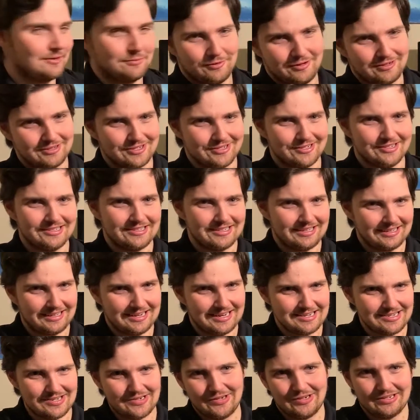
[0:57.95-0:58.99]
printer. In
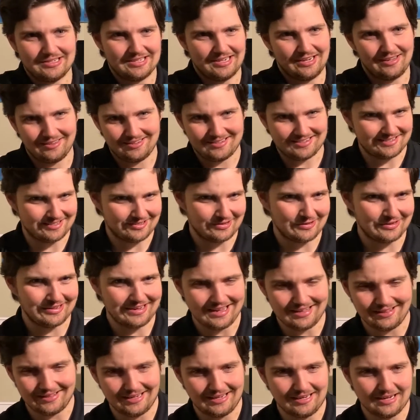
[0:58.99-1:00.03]
case you couldn't tell, this is a
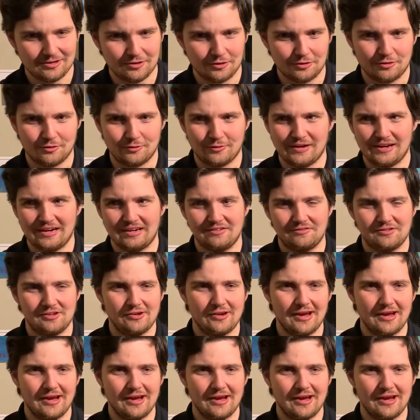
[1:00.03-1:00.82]
Creality Ender 3, and if you